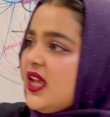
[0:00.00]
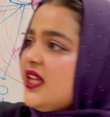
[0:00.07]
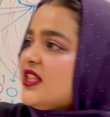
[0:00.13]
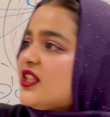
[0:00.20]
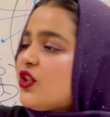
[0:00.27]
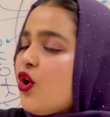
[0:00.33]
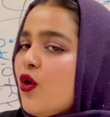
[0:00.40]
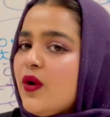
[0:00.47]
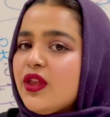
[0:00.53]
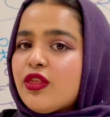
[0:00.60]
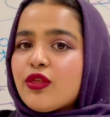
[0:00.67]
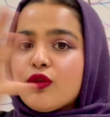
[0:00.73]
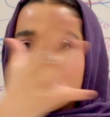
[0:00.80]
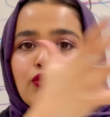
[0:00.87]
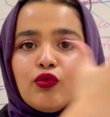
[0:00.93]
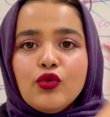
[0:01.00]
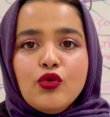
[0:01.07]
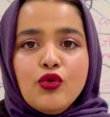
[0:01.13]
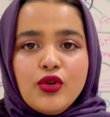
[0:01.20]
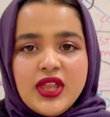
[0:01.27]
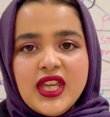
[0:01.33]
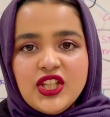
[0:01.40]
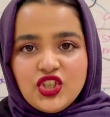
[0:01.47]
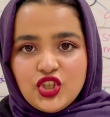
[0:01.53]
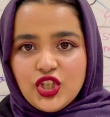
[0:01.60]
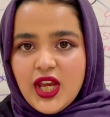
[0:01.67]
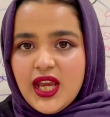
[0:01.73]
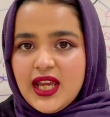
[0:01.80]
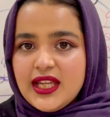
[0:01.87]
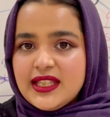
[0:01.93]
It's going through these
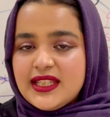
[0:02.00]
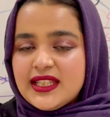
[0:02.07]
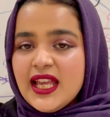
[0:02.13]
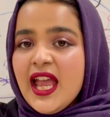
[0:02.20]
shades,